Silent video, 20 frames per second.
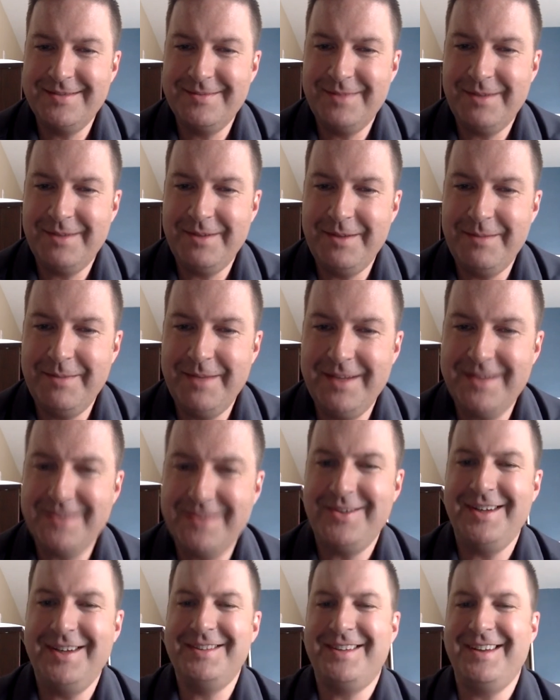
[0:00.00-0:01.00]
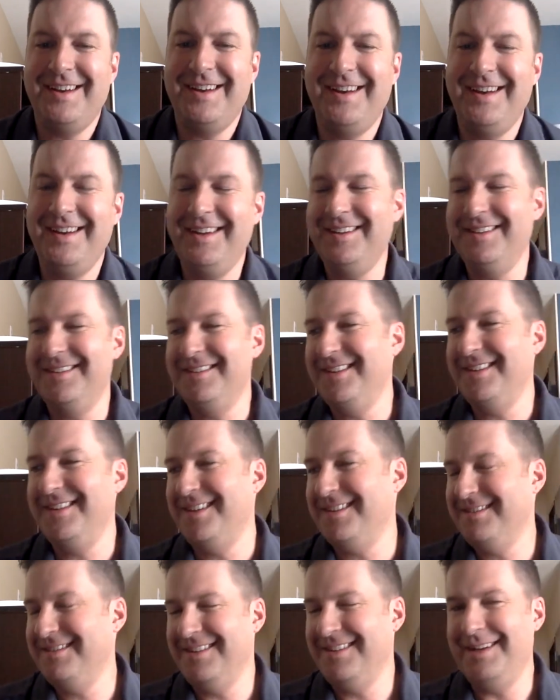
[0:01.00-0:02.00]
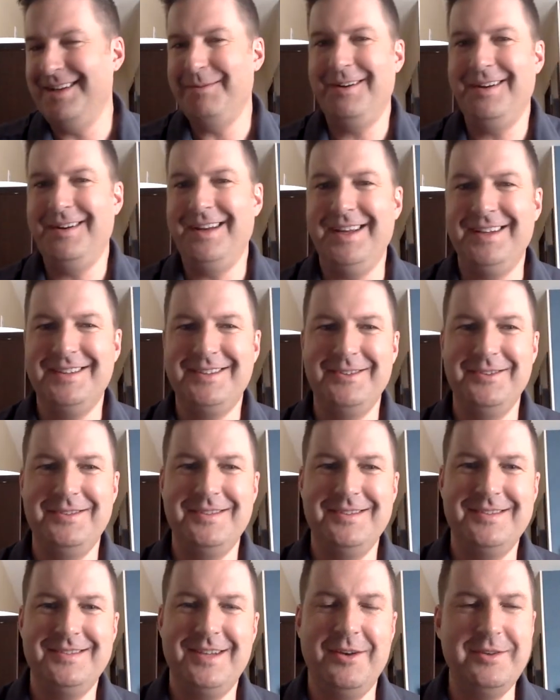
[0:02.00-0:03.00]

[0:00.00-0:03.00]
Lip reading: Probably the best dressed guy in Aberhart Egg Solutions.